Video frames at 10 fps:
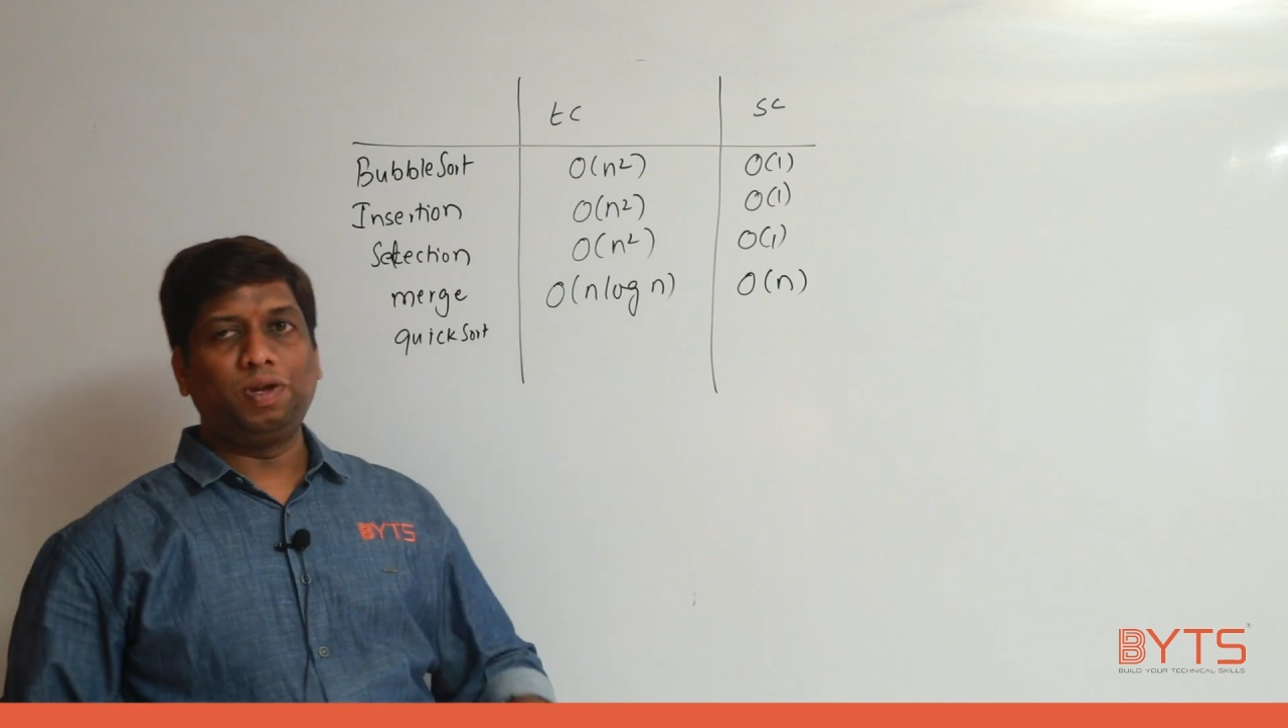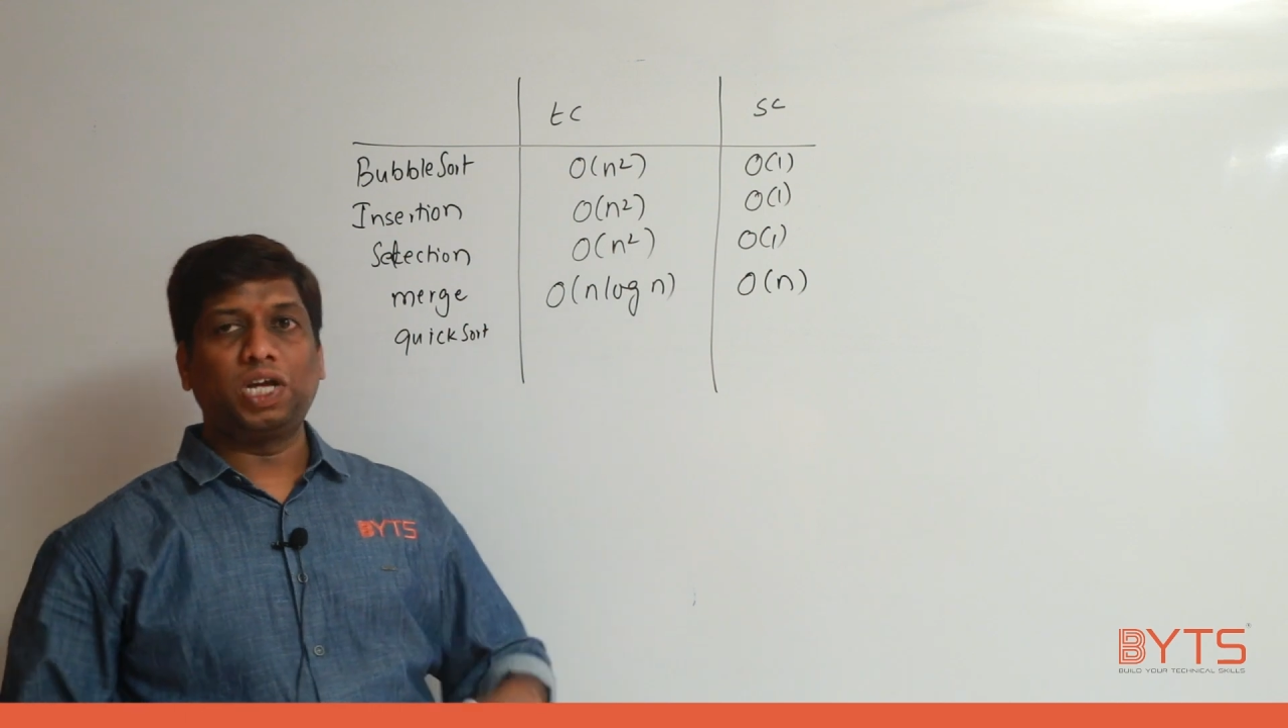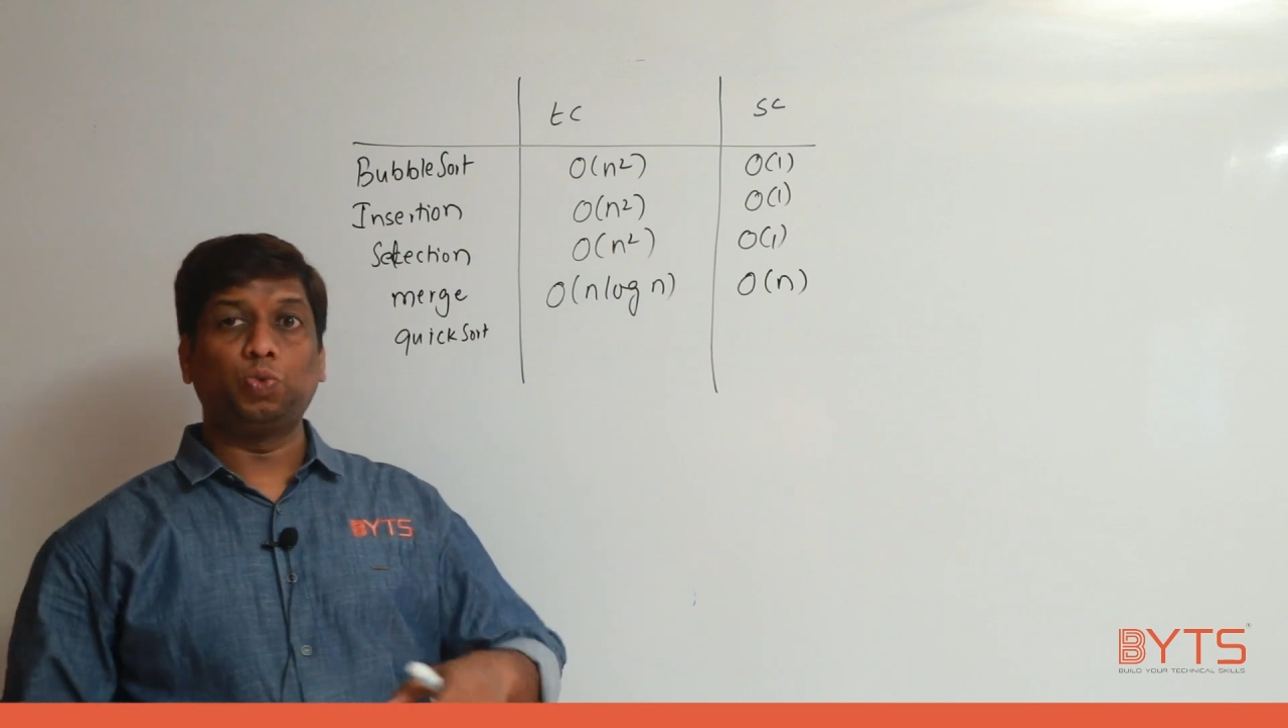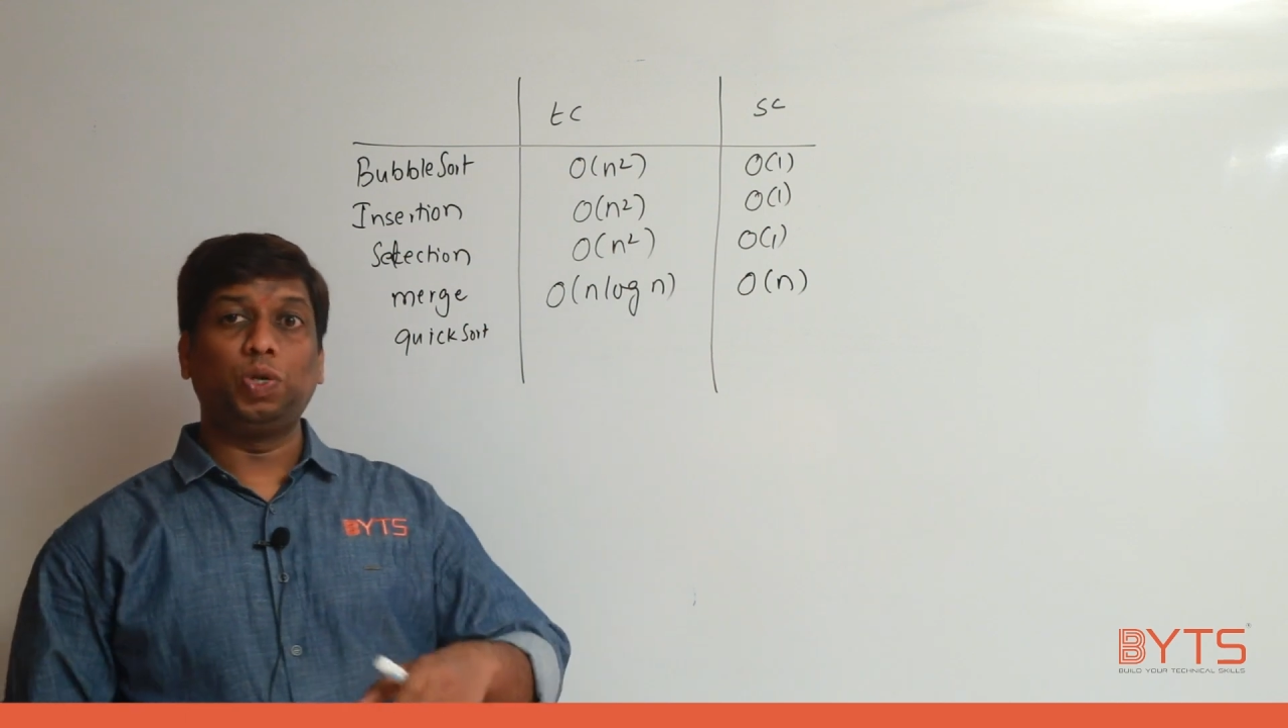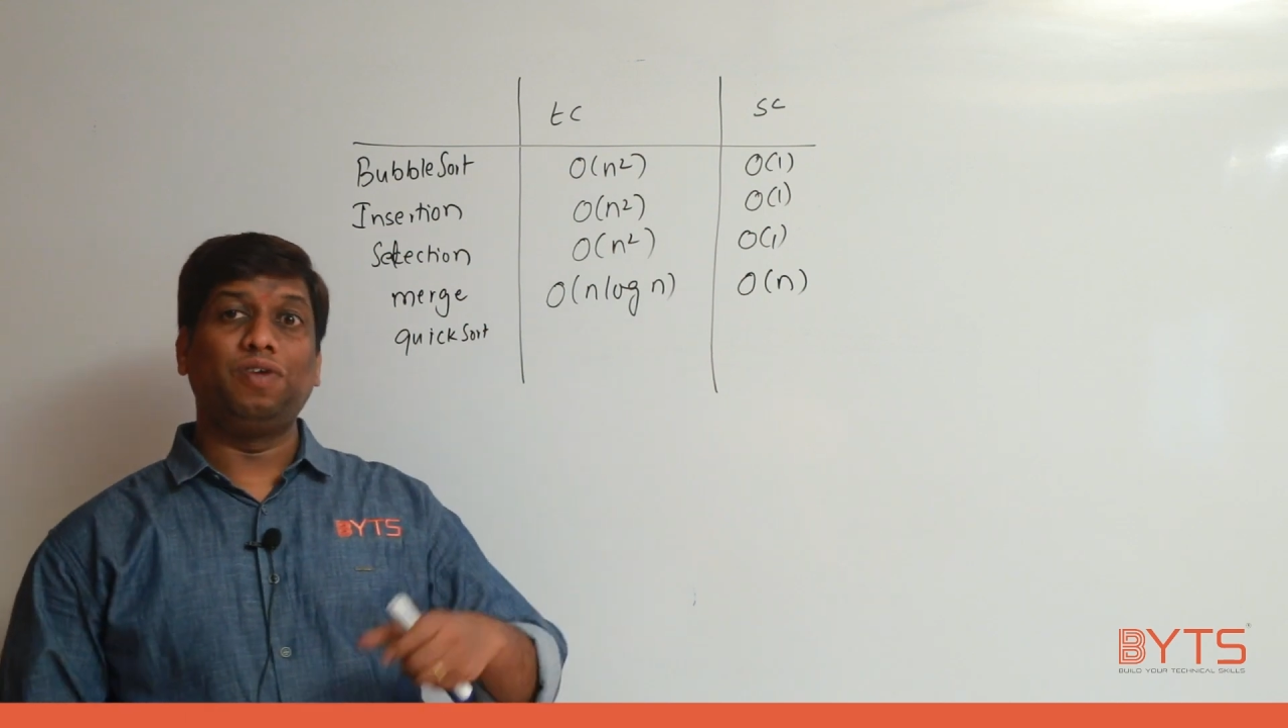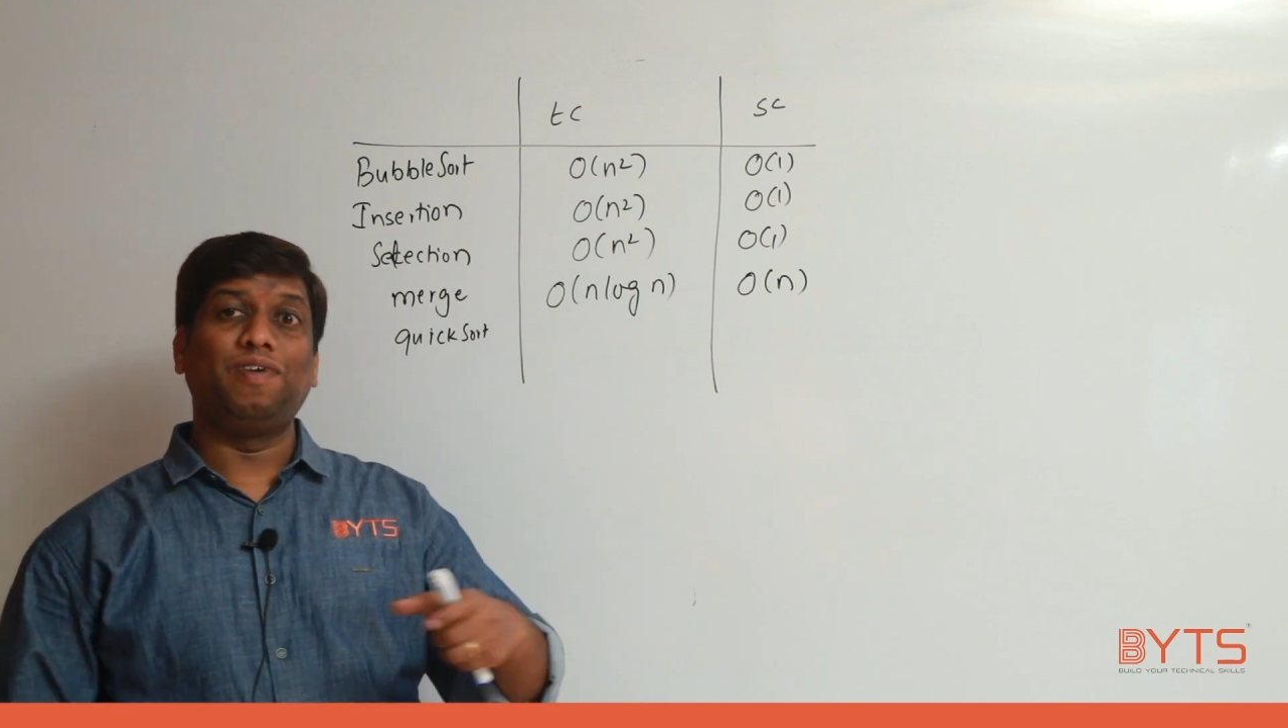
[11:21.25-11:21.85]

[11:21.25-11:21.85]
because we